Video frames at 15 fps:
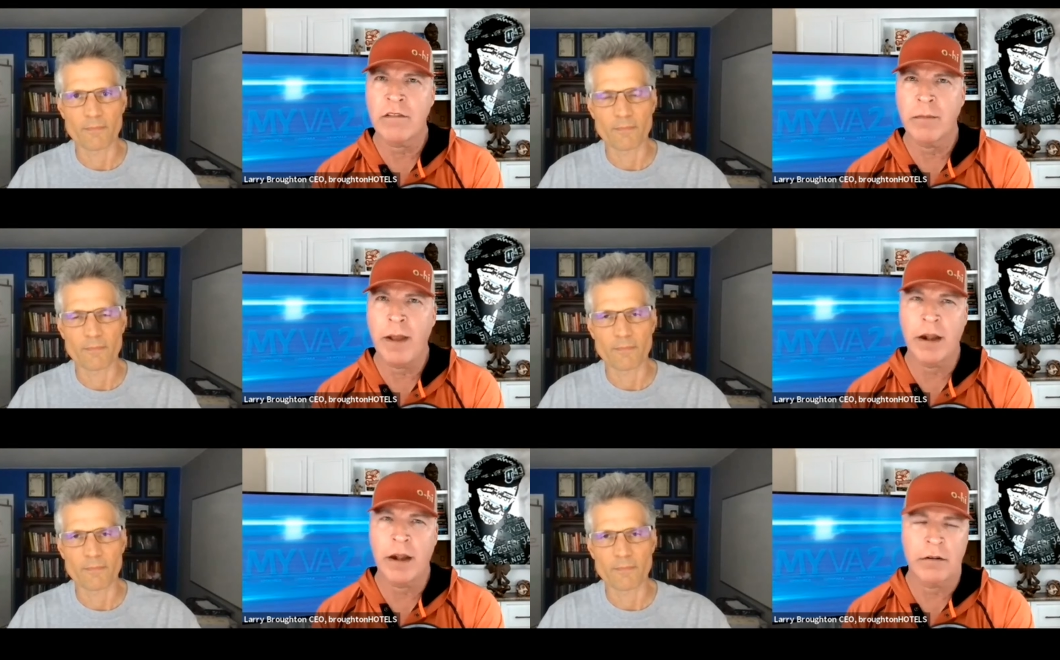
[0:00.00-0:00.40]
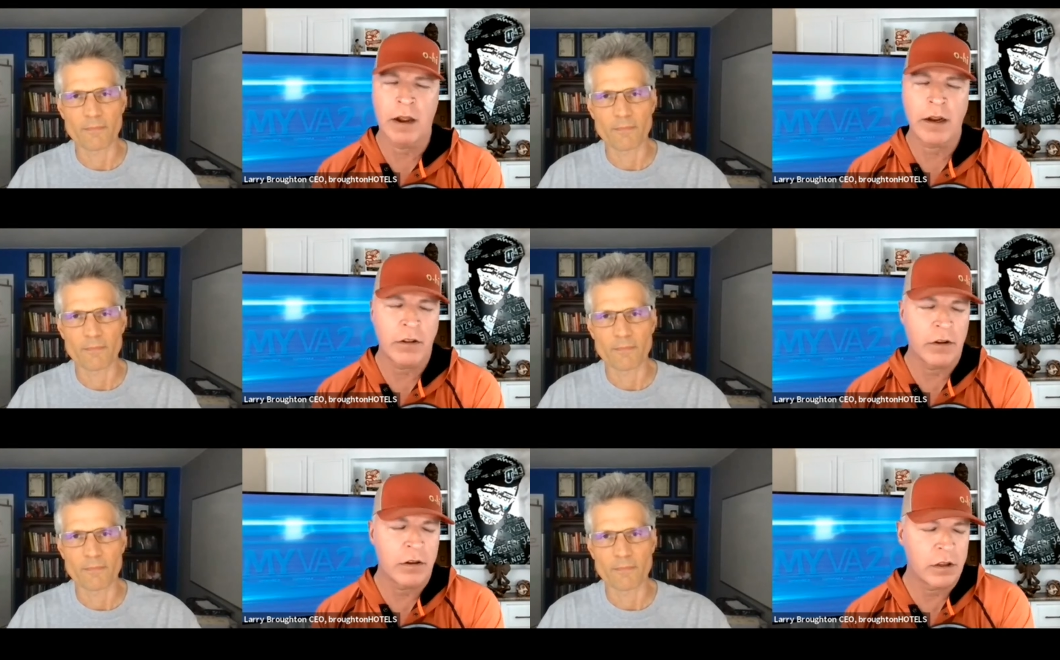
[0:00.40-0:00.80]
Speaker 1: even matter, right?
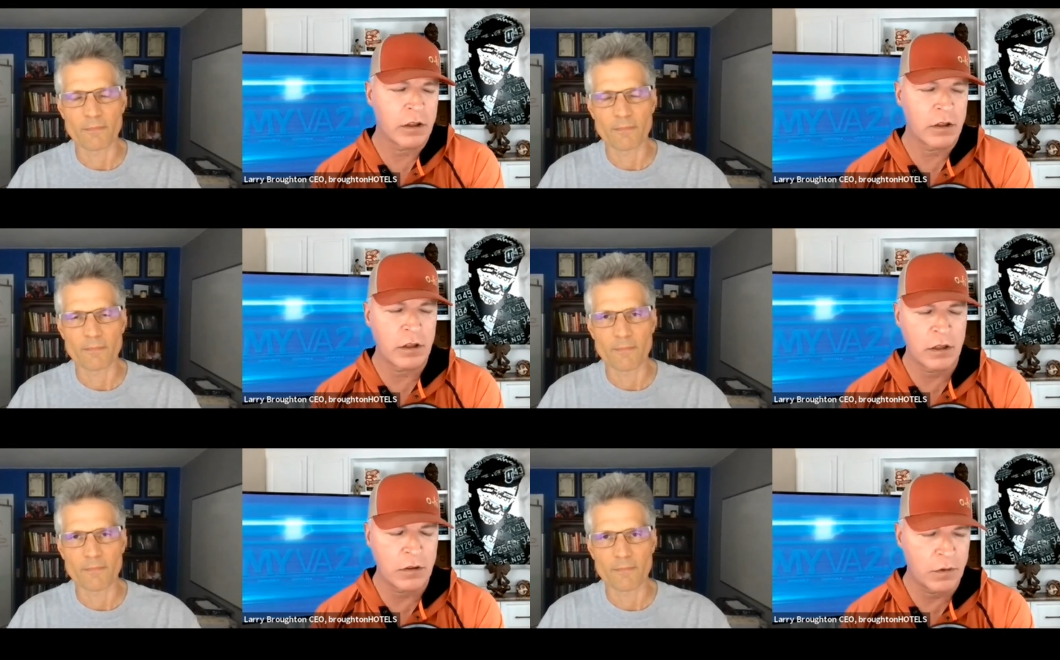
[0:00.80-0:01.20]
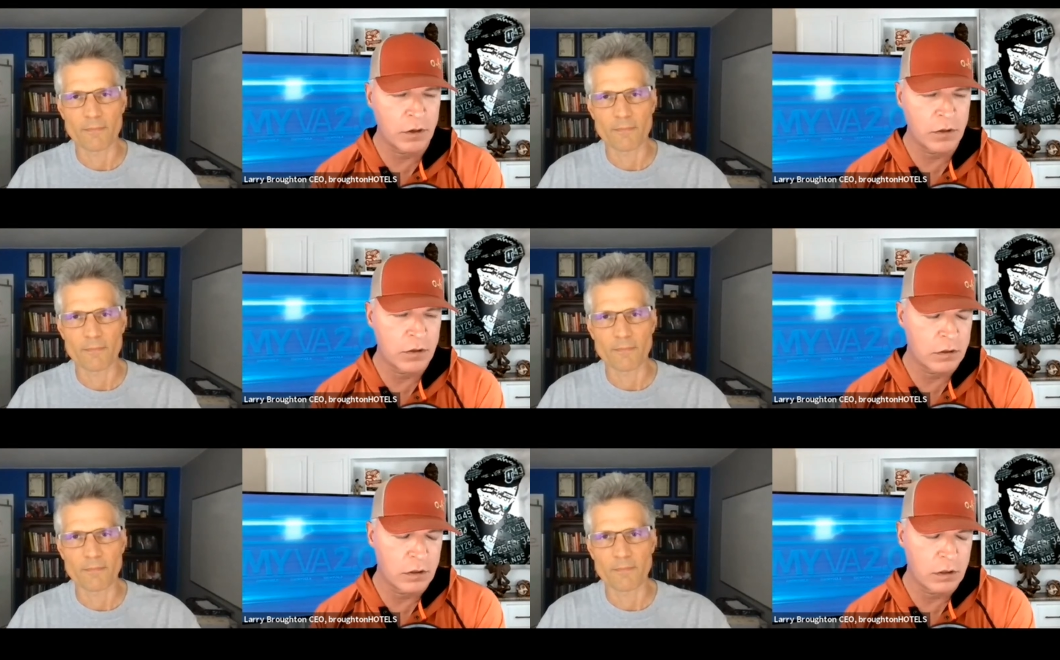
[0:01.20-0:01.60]
Because it's, it's
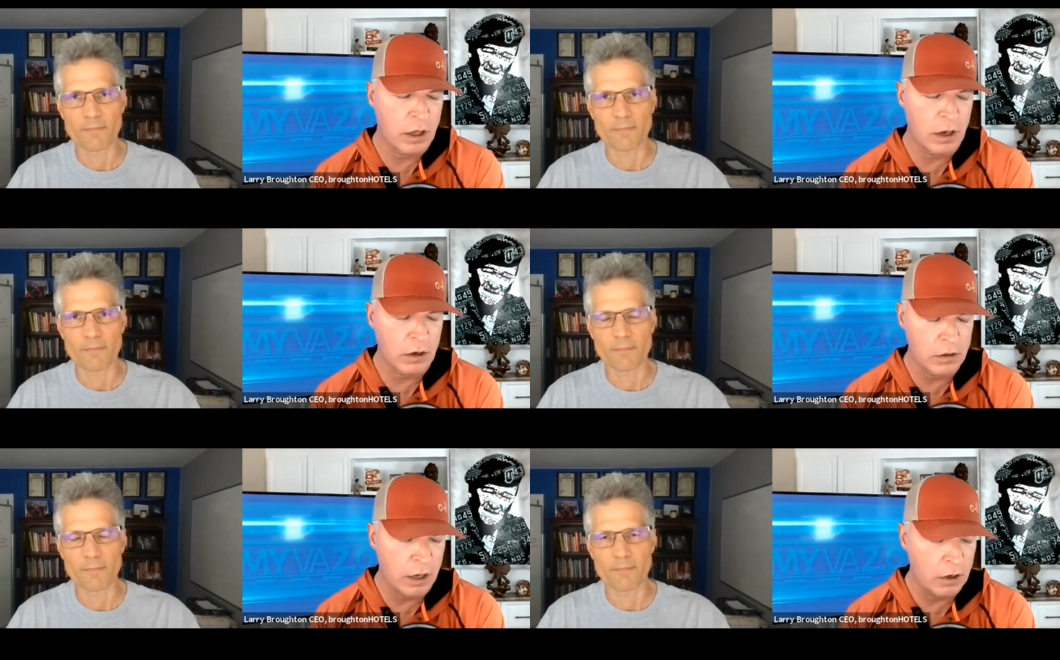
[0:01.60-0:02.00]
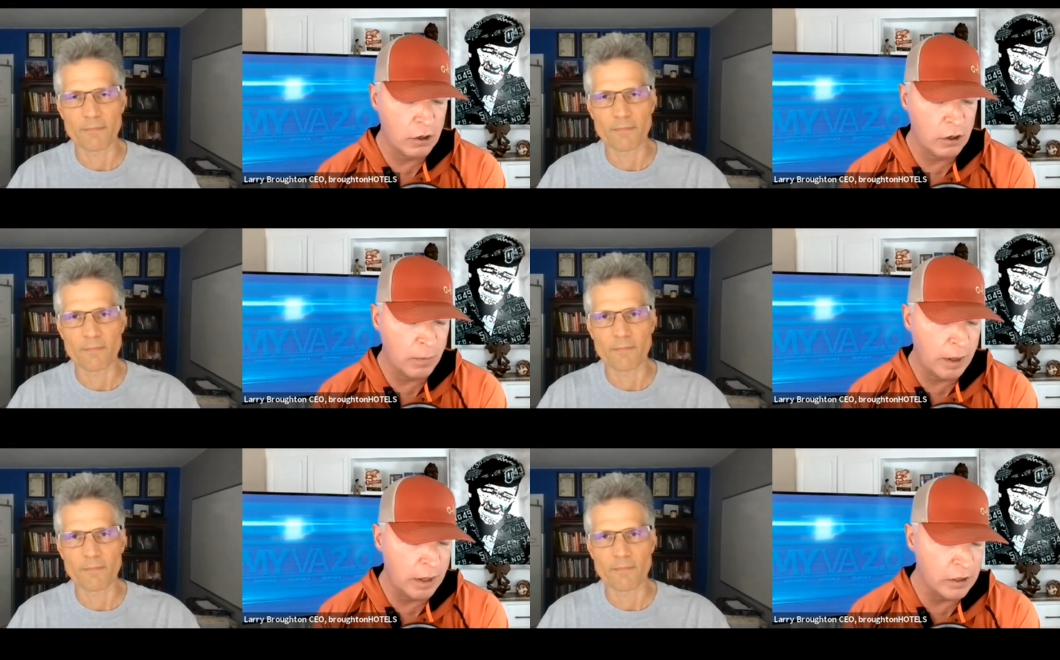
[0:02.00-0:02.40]
first, they don't they don't
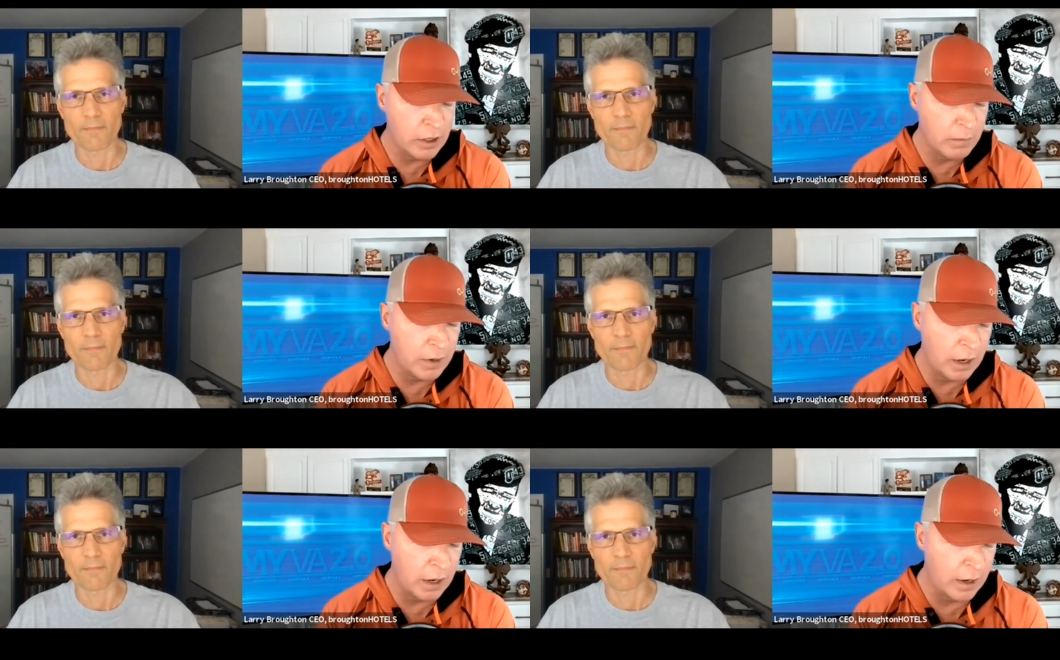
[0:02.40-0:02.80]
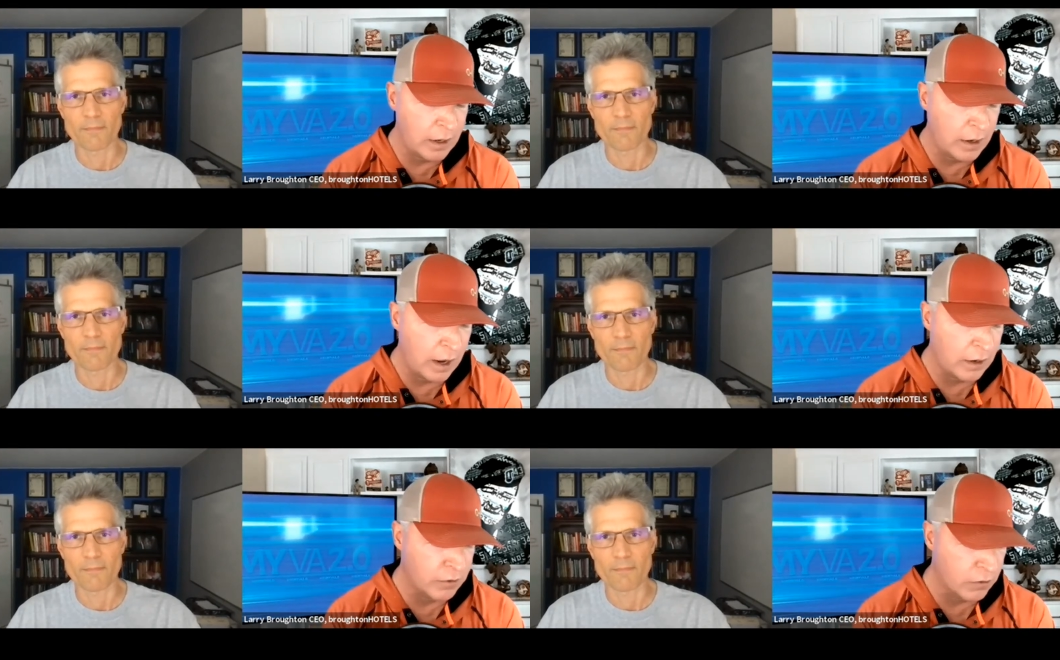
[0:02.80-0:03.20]
go by the same ten
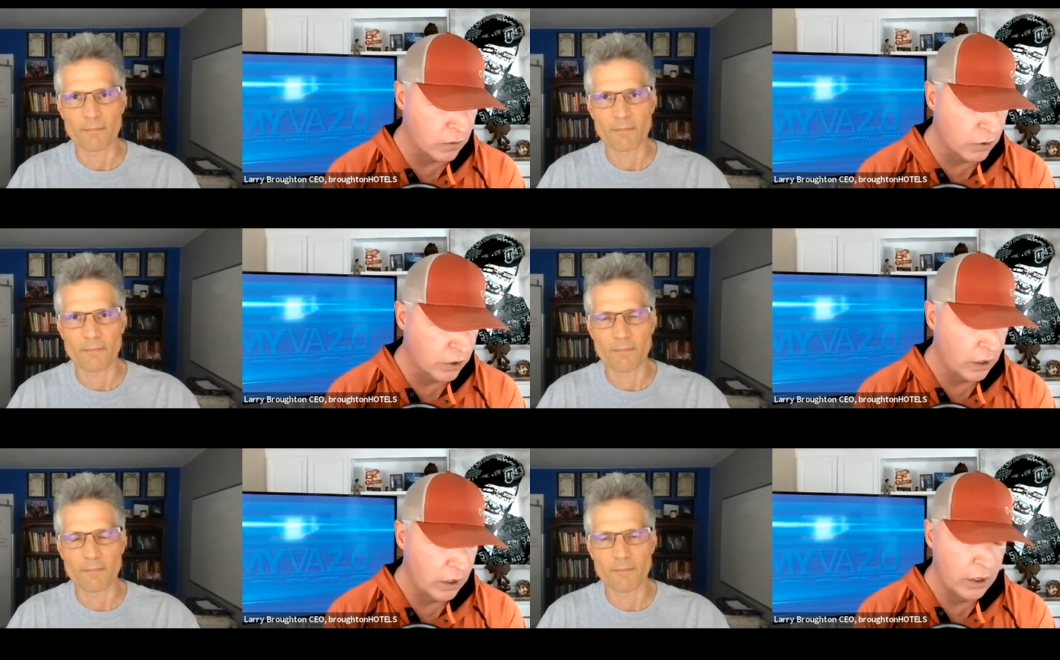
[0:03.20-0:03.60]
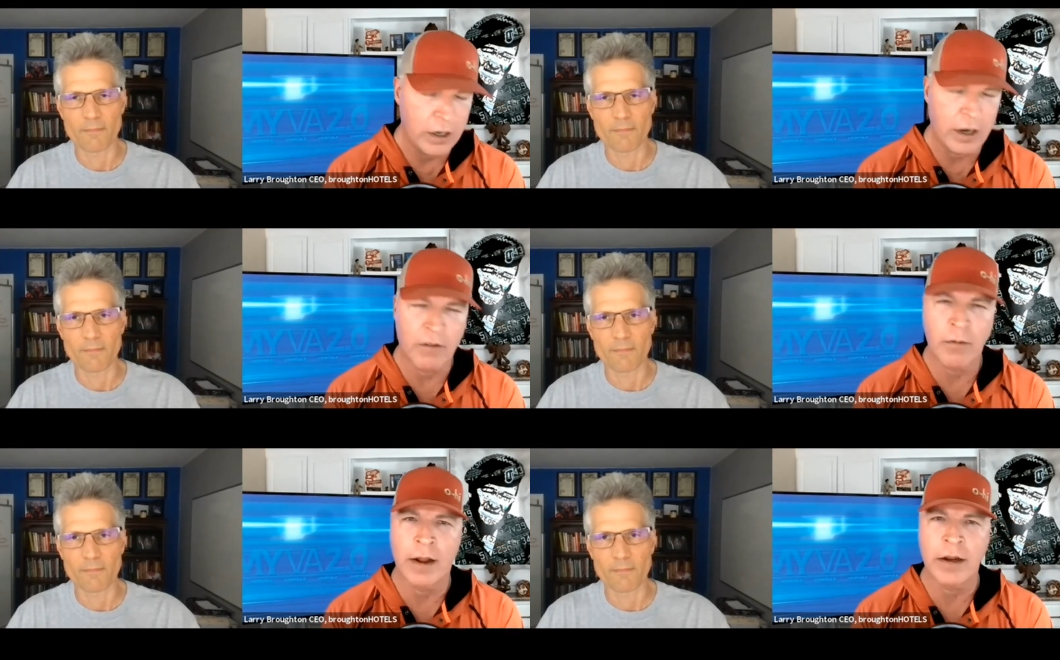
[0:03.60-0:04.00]
ninety-nine rules.
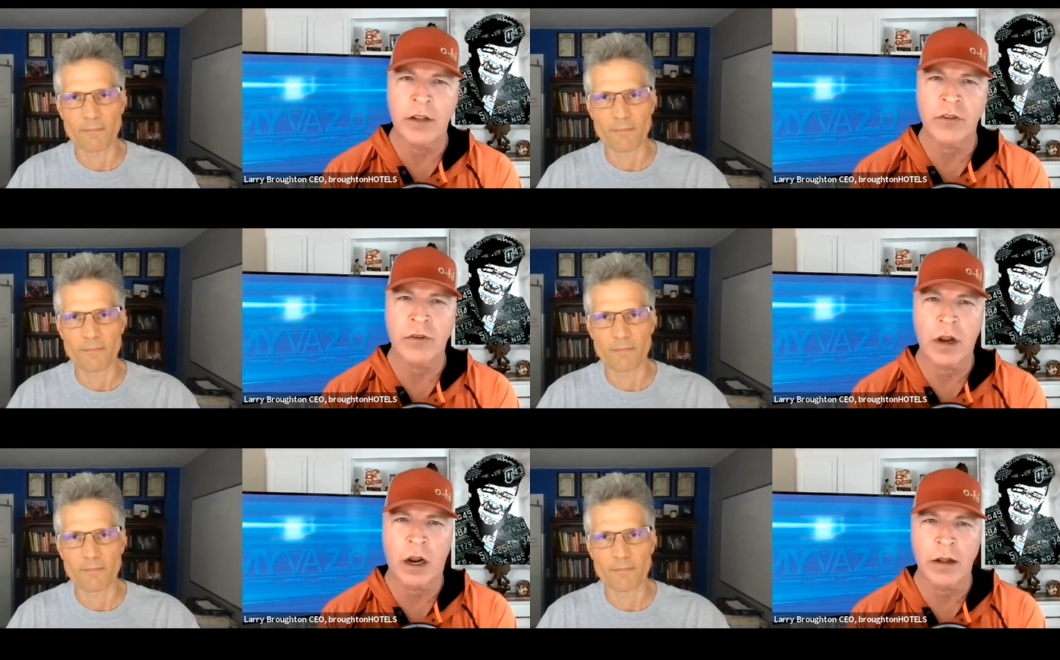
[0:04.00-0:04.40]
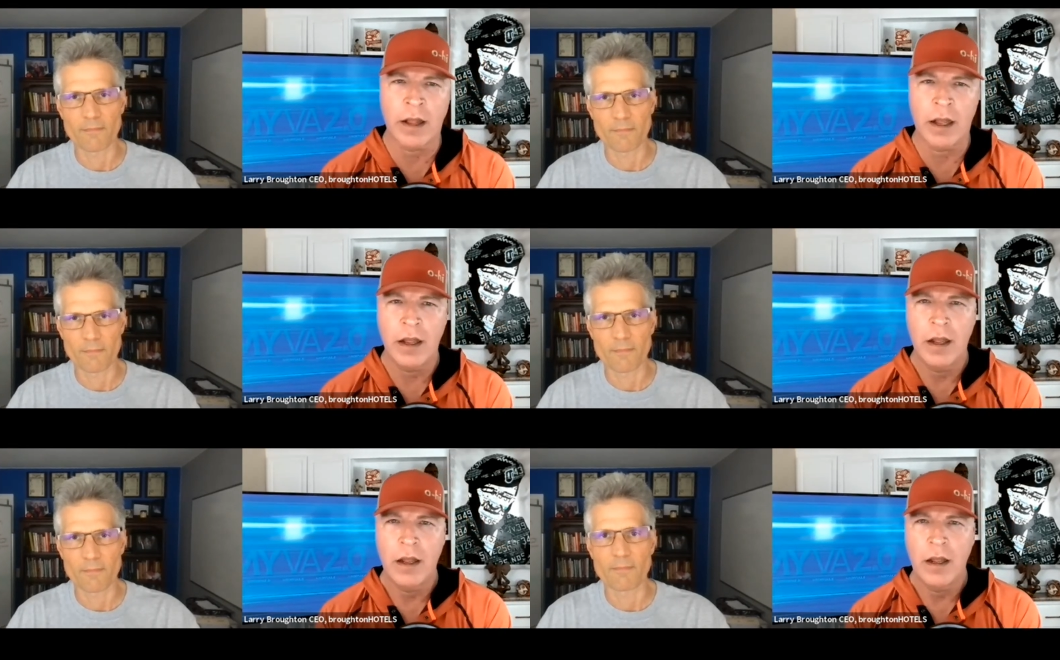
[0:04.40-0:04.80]
Never mind, disregard that.